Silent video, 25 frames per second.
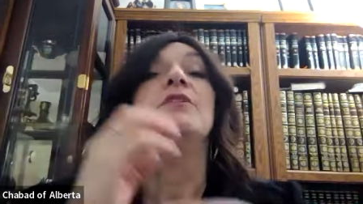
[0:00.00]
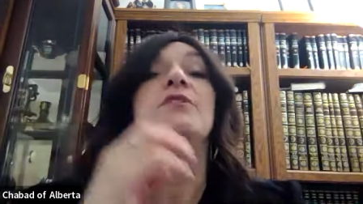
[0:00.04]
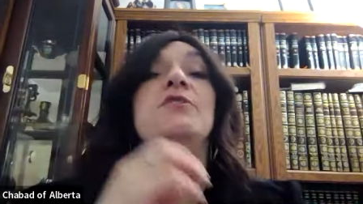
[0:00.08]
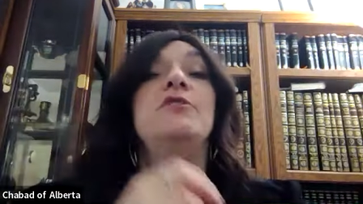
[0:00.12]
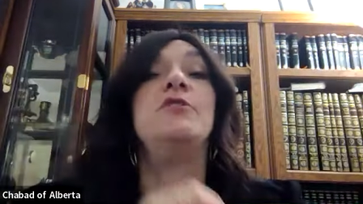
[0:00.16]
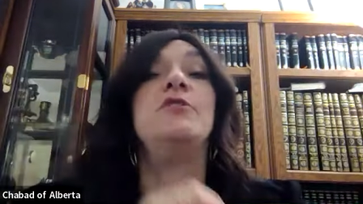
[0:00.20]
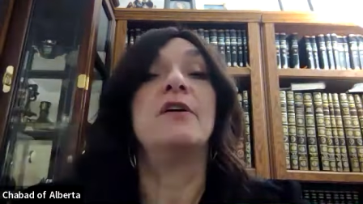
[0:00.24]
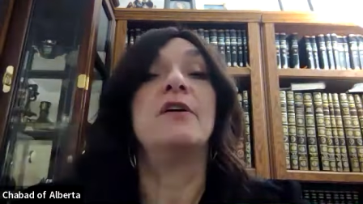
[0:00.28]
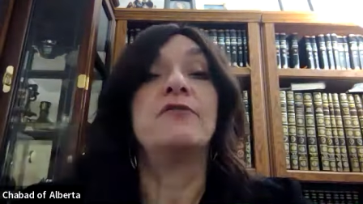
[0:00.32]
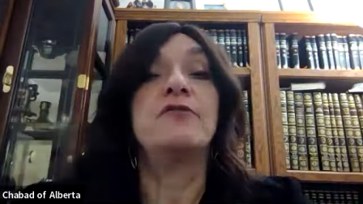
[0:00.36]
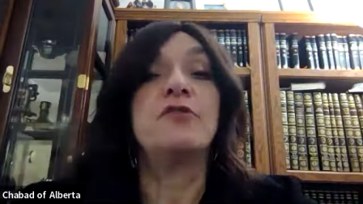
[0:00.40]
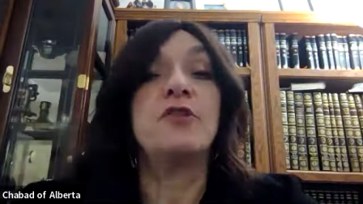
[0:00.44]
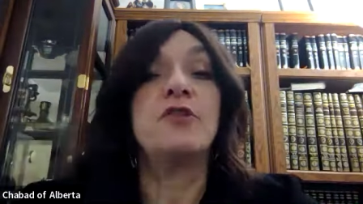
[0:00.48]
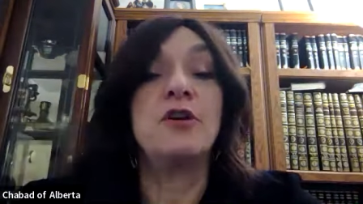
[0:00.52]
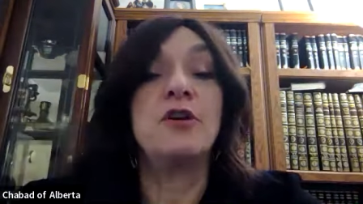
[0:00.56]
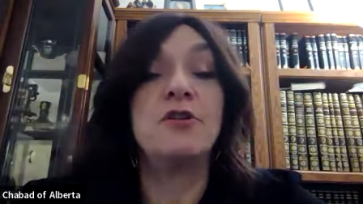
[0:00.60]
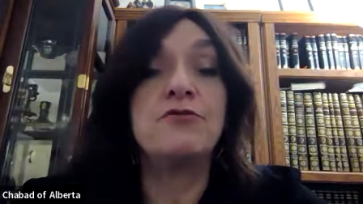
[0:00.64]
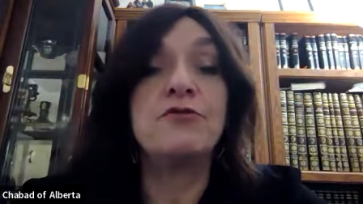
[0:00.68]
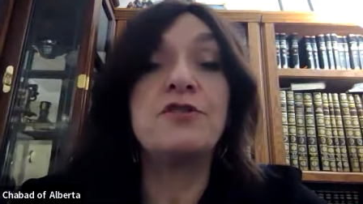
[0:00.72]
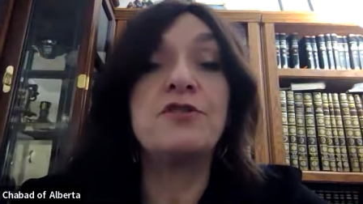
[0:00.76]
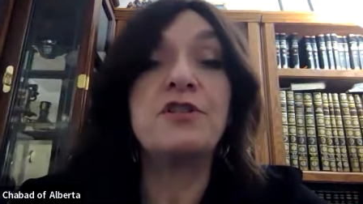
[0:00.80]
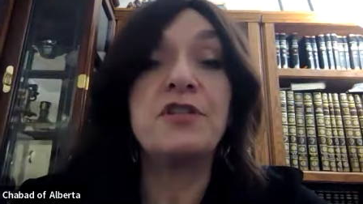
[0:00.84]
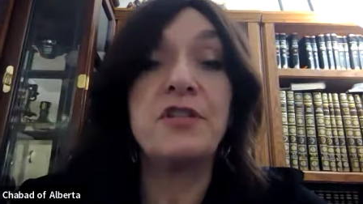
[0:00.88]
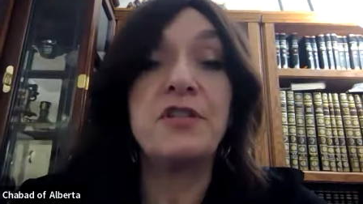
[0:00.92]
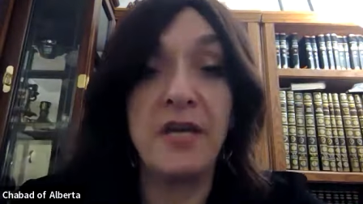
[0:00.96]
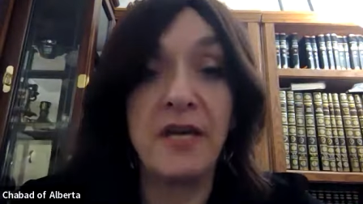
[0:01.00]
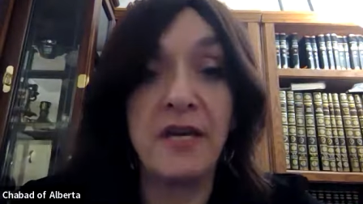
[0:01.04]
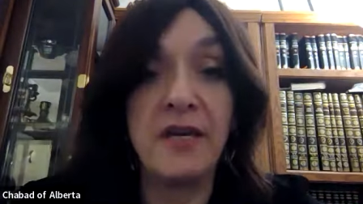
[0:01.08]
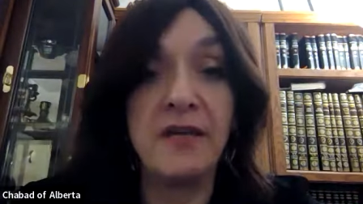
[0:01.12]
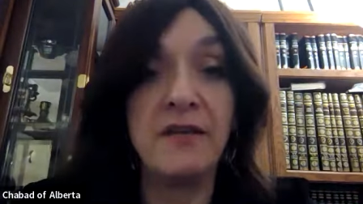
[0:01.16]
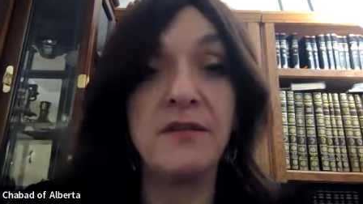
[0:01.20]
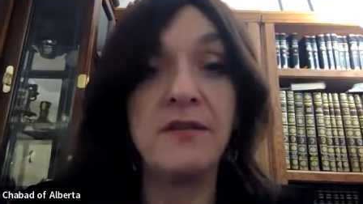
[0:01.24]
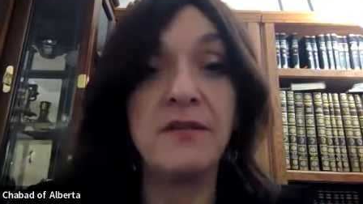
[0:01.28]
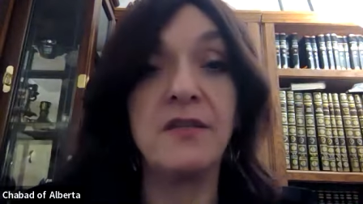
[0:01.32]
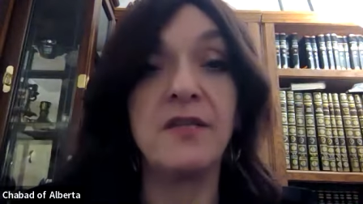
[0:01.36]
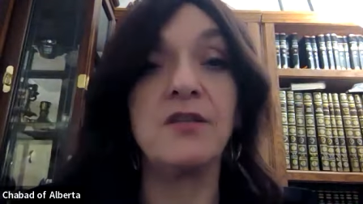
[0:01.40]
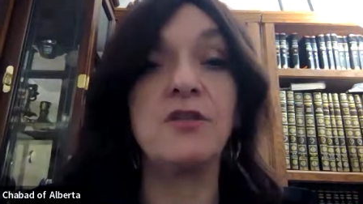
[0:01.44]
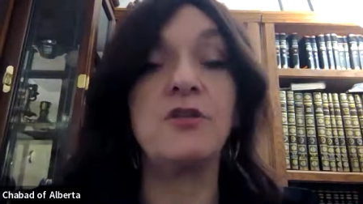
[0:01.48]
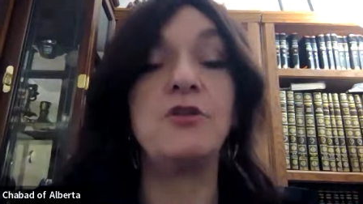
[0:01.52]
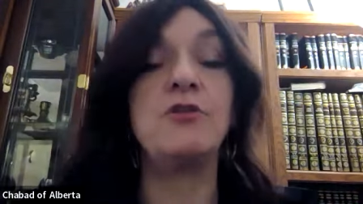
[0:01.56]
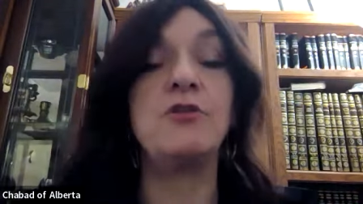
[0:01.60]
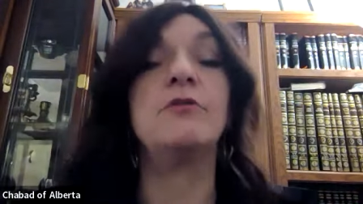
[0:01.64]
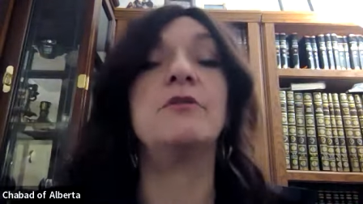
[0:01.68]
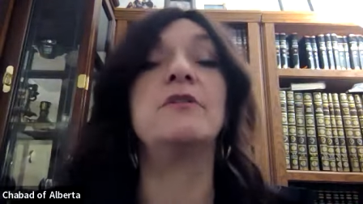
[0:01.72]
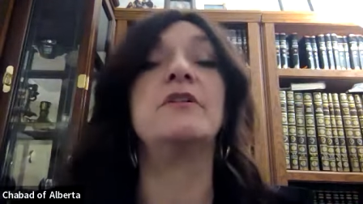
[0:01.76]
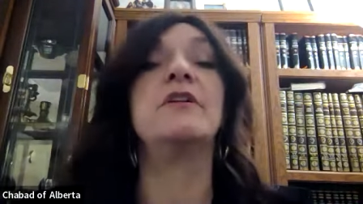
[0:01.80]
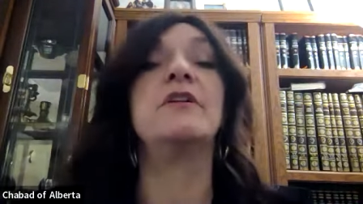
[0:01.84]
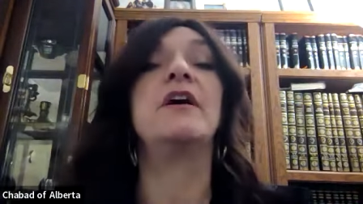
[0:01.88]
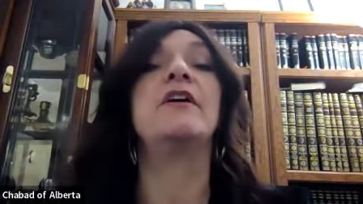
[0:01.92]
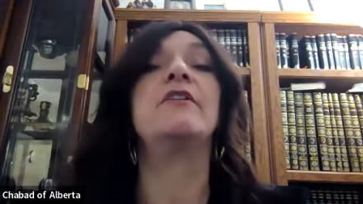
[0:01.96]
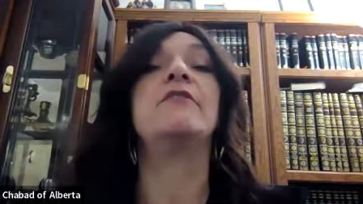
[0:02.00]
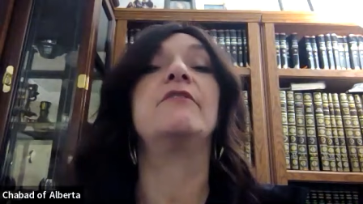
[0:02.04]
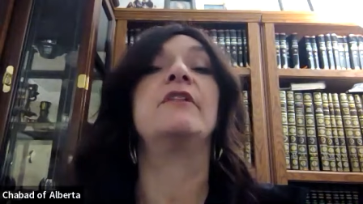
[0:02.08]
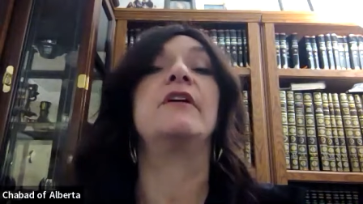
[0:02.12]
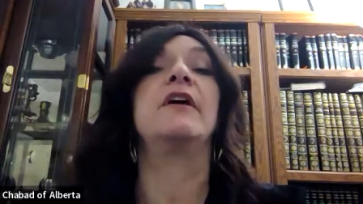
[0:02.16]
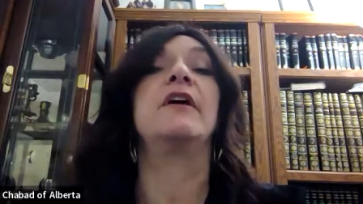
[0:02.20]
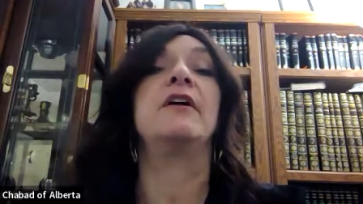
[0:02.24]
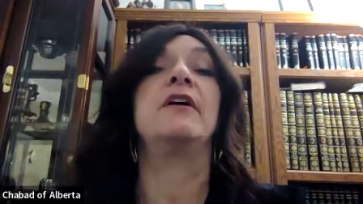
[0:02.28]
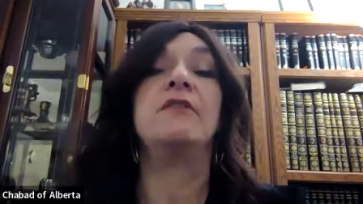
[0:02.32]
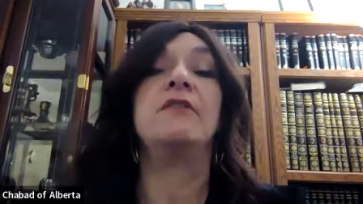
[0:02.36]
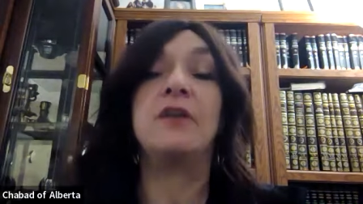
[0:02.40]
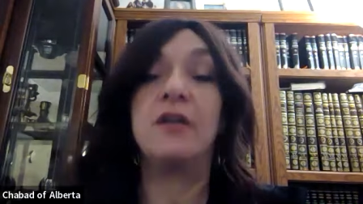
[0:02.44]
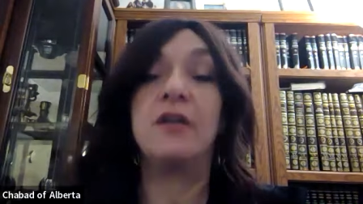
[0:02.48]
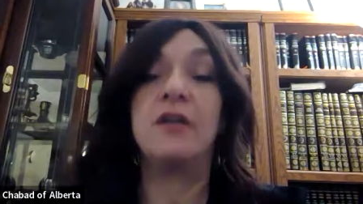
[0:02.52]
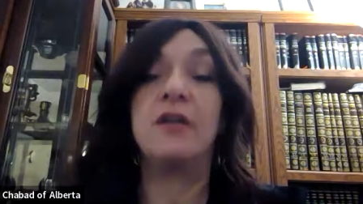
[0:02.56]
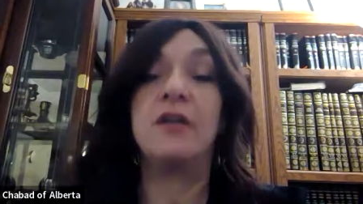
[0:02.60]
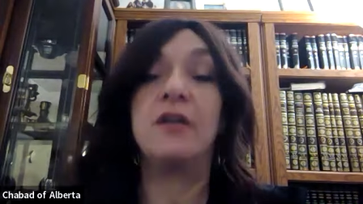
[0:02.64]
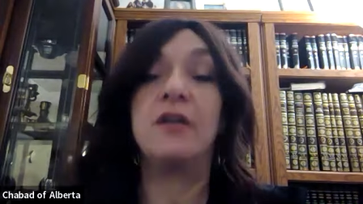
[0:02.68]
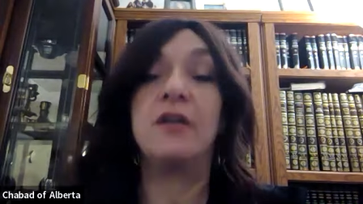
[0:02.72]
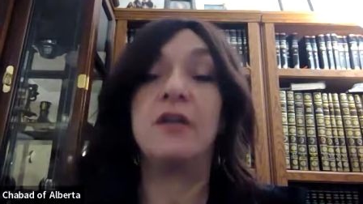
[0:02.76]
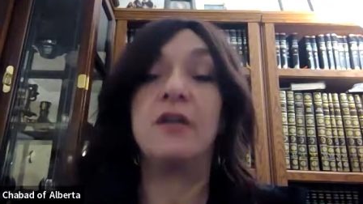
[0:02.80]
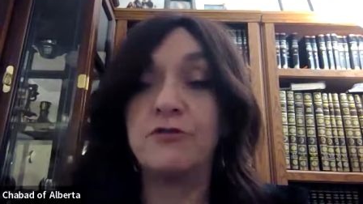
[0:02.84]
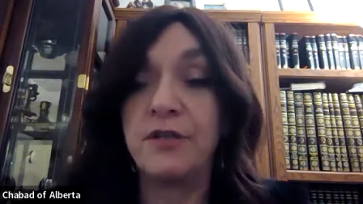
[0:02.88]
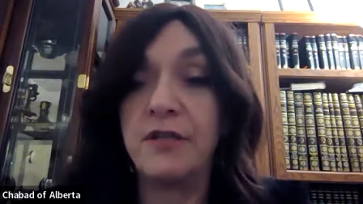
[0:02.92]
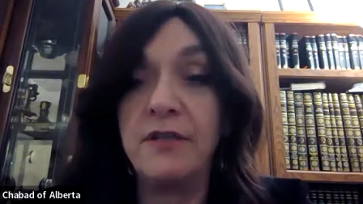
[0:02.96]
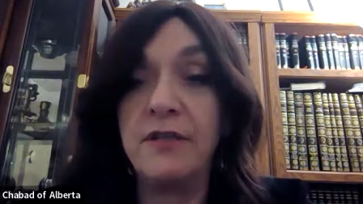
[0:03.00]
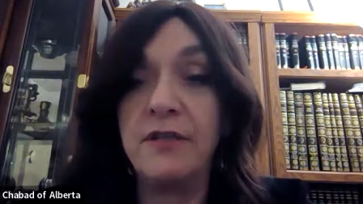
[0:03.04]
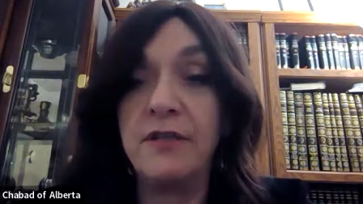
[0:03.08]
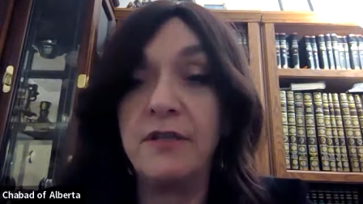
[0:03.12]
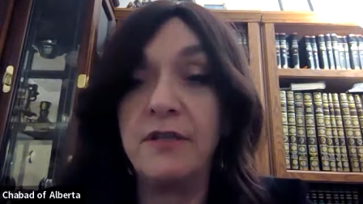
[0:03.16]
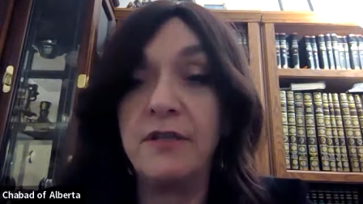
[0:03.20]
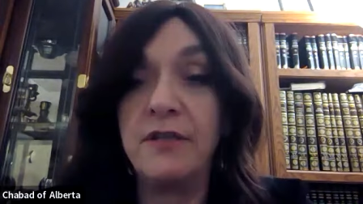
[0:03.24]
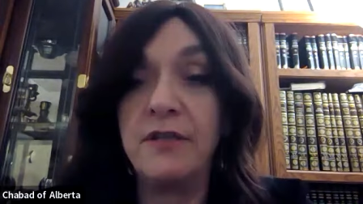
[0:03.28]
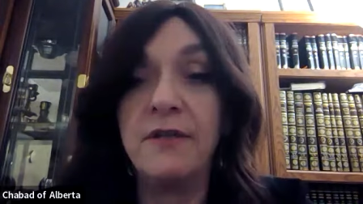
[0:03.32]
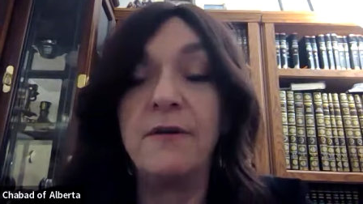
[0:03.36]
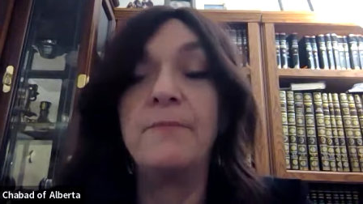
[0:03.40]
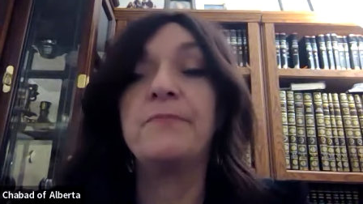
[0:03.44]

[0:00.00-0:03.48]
You have to understand that you are now in our country,